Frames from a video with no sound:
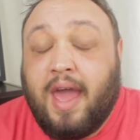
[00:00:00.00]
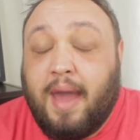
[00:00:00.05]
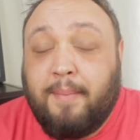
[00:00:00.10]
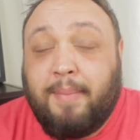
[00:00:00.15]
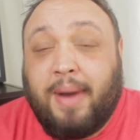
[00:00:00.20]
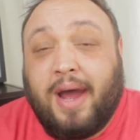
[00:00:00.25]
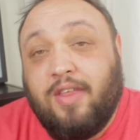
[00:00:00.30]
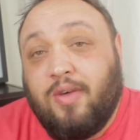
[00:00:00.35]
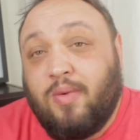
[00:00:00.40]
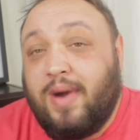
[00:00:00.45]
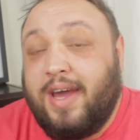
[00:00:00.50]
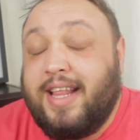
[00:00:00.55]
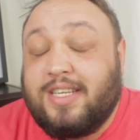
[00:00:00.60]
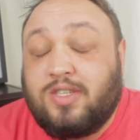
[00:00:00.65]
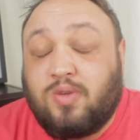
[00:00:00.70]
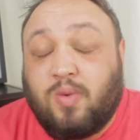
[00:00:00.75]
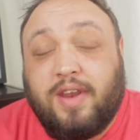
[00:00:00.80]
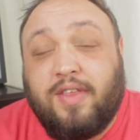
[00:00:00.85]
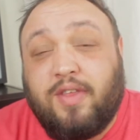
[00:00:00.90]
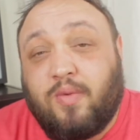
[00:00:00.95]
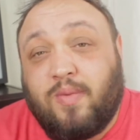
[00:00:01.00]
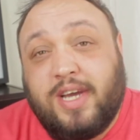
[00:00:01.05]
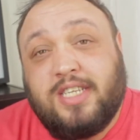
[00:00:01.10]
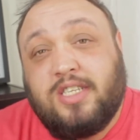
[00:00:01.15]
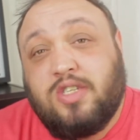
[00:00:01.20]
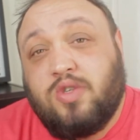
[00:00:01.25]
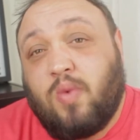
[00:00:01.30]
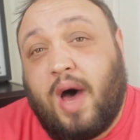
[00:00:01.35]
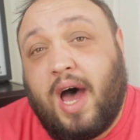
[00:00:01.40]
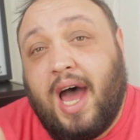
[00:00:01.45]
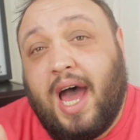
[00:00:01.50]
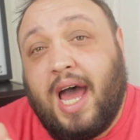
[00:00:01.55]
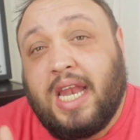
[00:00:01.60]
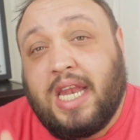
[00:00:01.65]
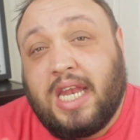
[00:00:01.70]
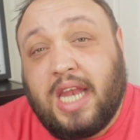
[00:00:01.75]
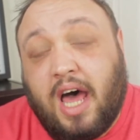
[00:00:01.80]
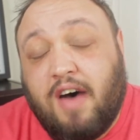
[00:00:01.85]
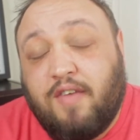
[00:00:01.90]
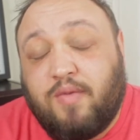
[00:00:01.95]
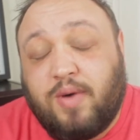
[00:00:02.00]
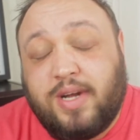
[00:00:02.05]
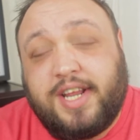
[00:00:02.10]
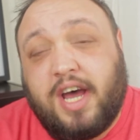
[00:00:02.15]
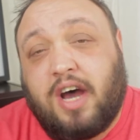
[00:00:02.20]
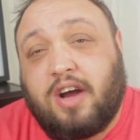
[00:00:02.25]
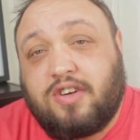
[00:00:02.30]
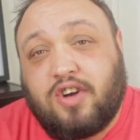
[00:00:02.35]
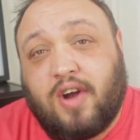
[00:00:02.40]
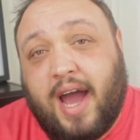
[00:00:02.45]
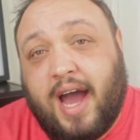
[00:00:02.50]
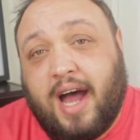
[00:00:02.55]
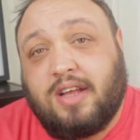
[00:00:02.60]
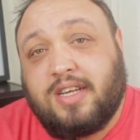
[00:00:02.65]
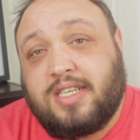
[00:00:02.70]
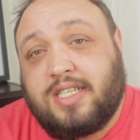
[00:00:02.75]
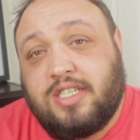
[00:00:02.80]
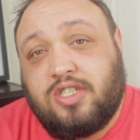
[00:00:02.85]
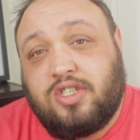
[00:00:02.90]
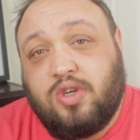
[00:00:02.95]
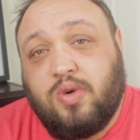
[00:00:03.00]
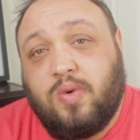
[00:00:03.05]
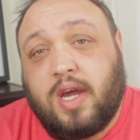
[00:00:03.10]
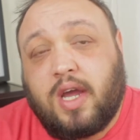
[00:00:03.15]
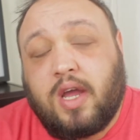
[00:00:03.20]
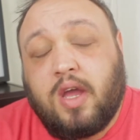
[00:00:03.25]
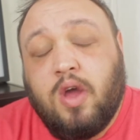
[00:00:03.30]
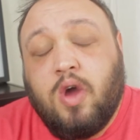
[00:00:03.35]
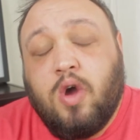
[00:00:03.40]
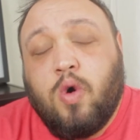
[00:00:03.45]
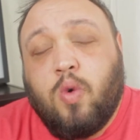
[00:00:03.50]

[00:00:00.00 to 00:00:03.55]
And by the way, that's one of the reasons why I love what Dr. Alex is doing.